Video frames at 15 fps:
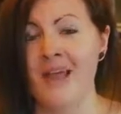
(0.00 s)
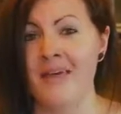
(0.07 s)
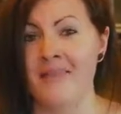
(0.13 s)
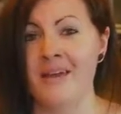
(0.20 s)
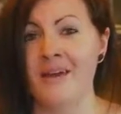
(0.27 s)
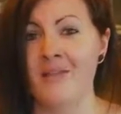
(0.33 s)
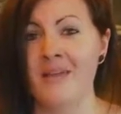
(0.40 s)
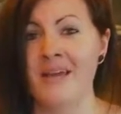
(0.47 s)

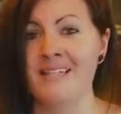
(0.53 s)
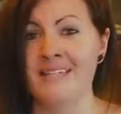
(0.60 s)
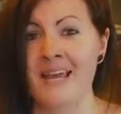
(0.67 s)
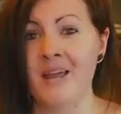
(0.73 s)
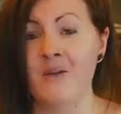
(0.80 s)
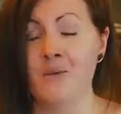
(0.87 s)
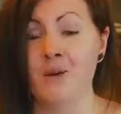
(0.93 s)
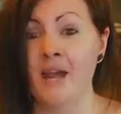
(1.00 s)
on that
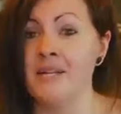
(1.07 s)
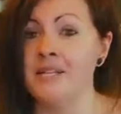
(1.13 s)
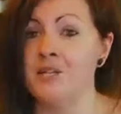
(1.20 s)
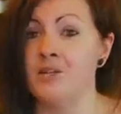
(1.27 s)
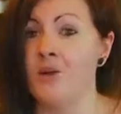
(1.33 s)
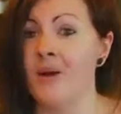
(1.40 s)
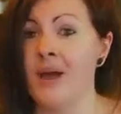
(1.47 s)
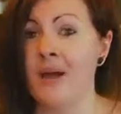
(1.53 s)
day when I
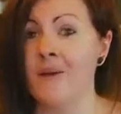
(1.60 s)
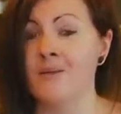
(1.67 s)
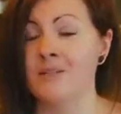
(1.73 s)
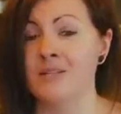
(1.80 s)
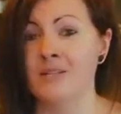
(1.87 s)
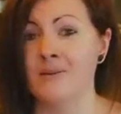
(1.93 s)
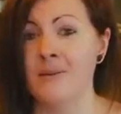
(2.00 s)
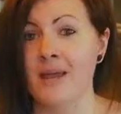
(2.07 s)
didn't know how I
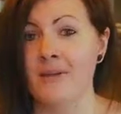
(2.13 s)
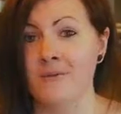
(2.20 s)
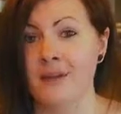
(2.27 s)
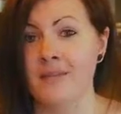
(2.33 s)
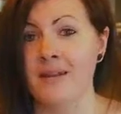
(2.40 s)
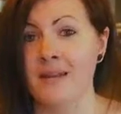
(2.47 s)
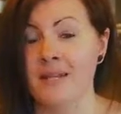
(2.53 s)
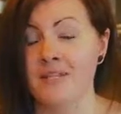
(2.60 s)
was going to pay
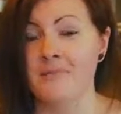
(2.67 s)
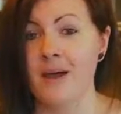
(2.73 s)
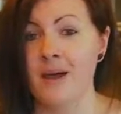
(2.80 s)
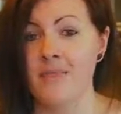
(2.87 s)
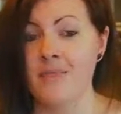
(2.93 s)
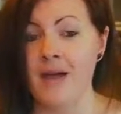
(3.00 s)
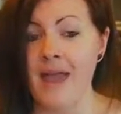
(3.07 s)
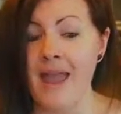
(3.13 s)
rent the next month.